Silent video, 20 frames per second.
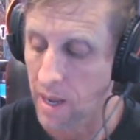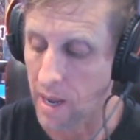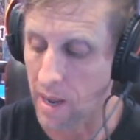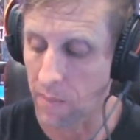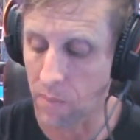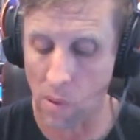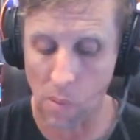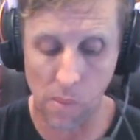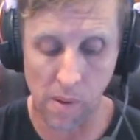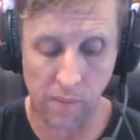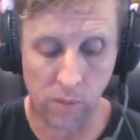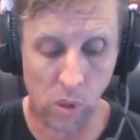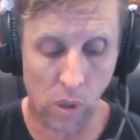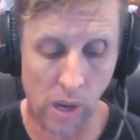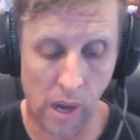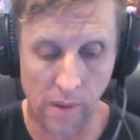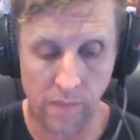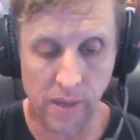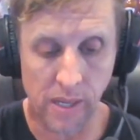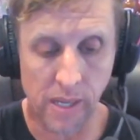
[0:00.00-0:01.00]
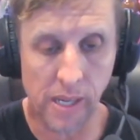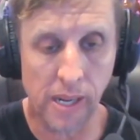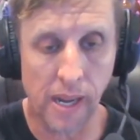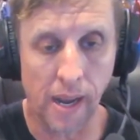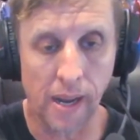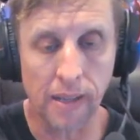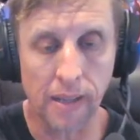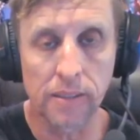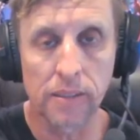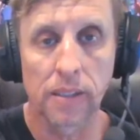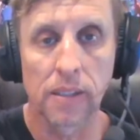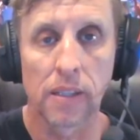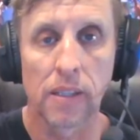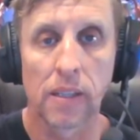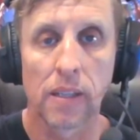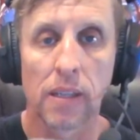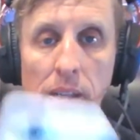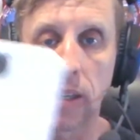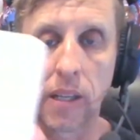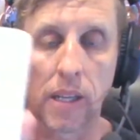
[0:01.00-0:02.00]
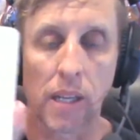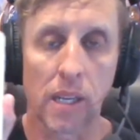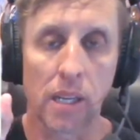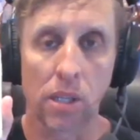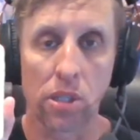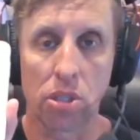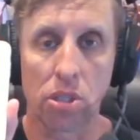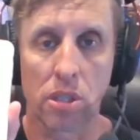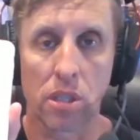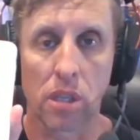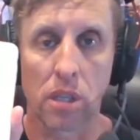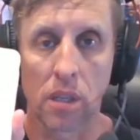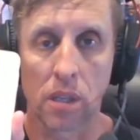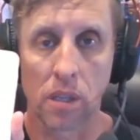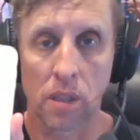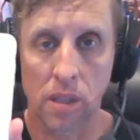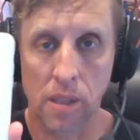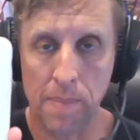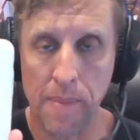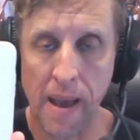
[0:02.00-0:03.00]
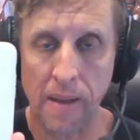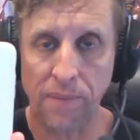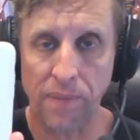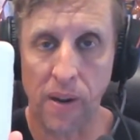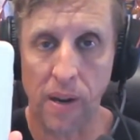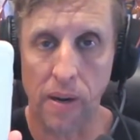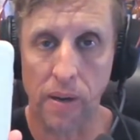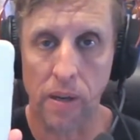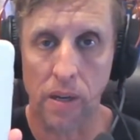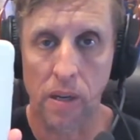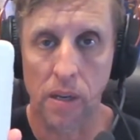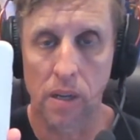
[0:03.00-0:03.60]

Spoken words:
And what we've got over here is the bat phone.